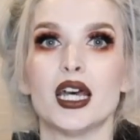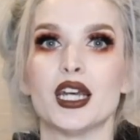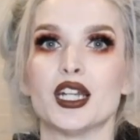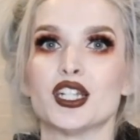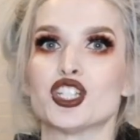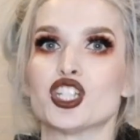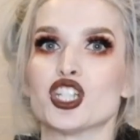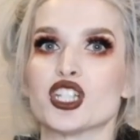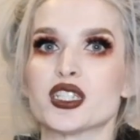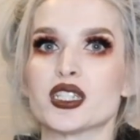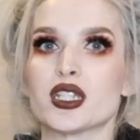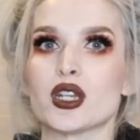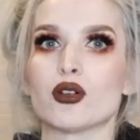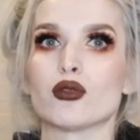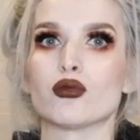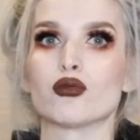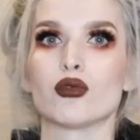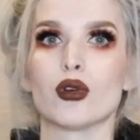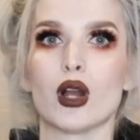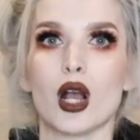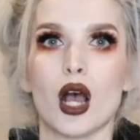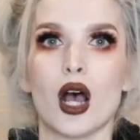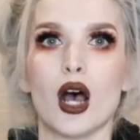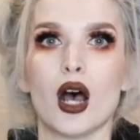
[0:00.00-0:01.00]
just
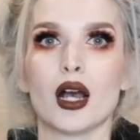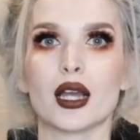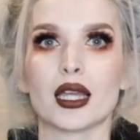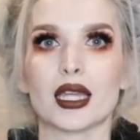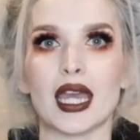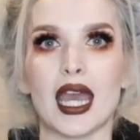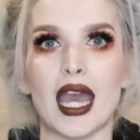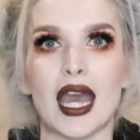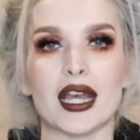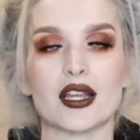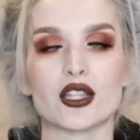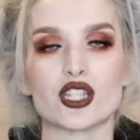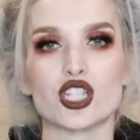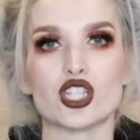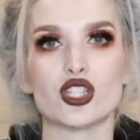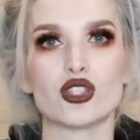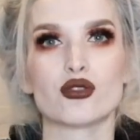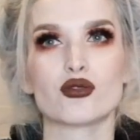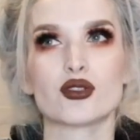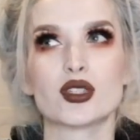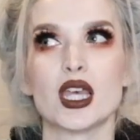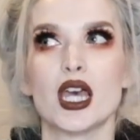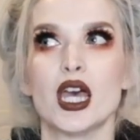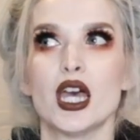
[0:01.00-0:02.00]
raw
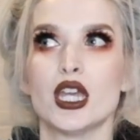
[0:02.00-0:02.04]
cashews.